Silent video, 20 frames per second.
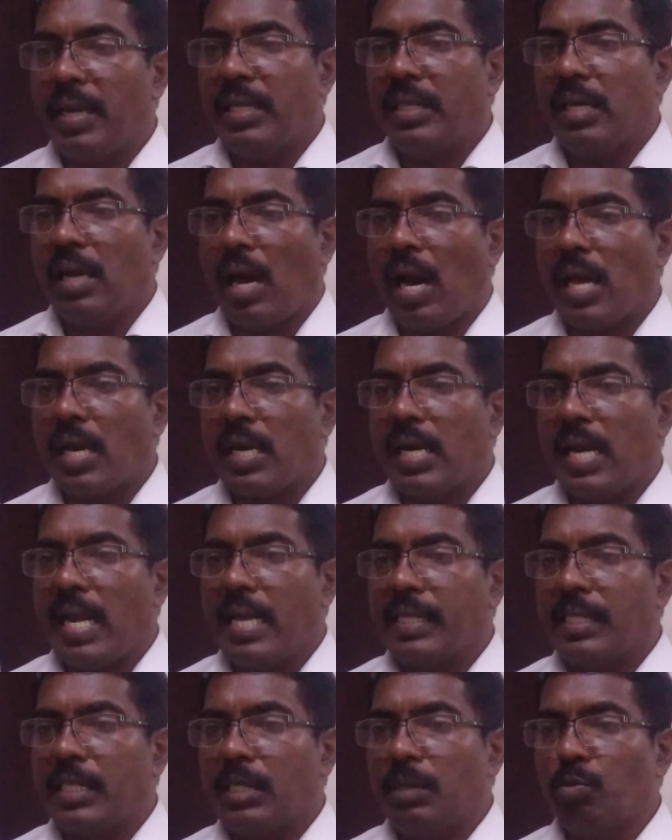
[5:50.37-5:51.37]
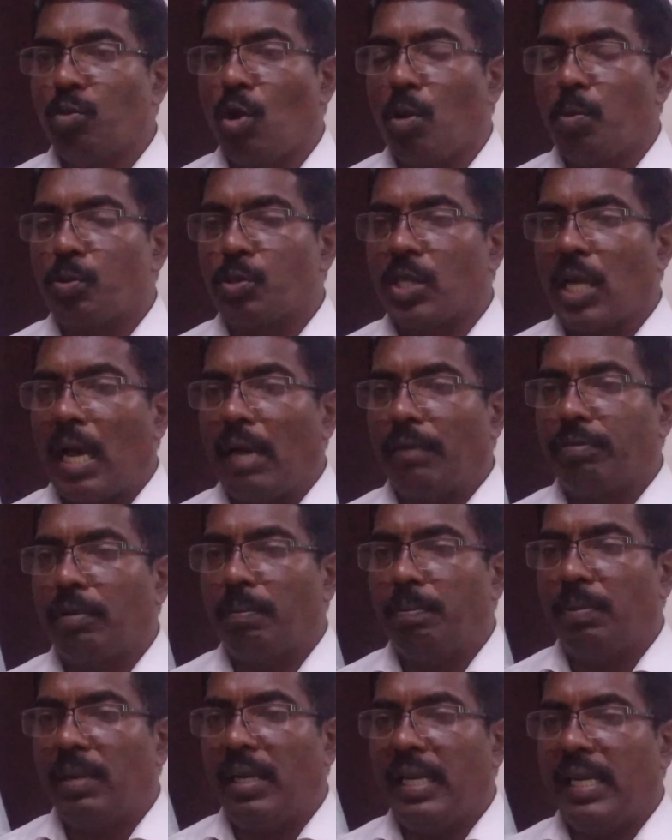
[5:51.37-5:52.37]
by the organized mobs of
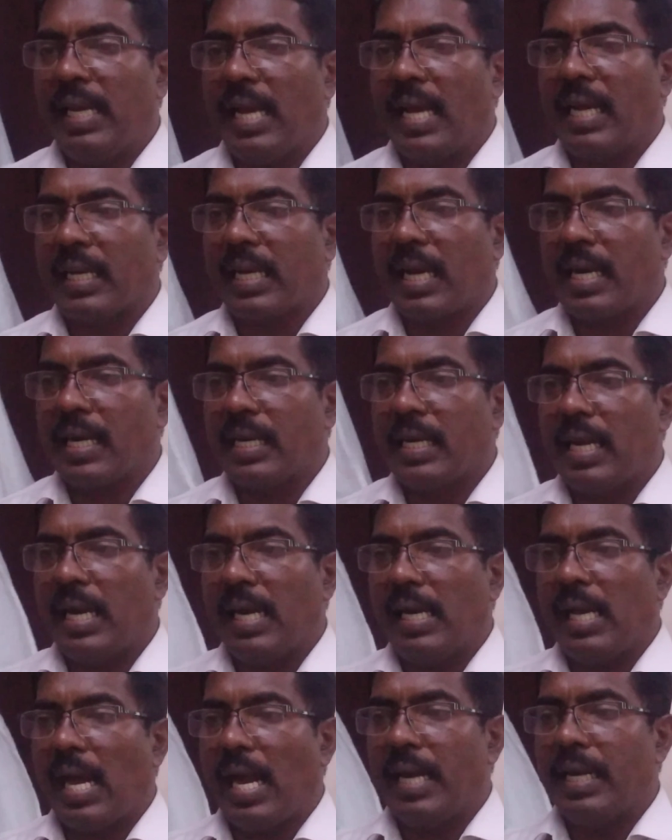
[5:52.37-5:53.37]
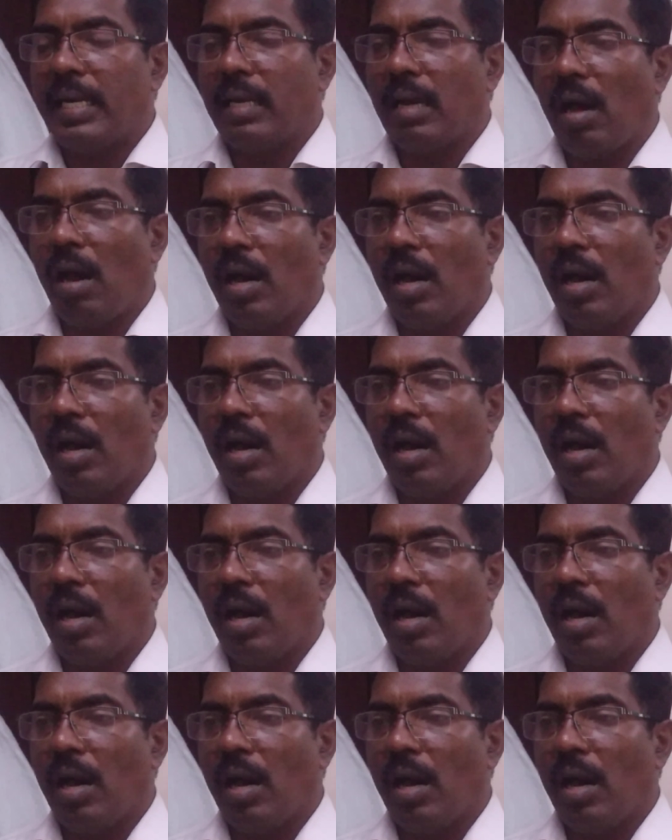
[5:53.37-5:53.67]
50 and 100 and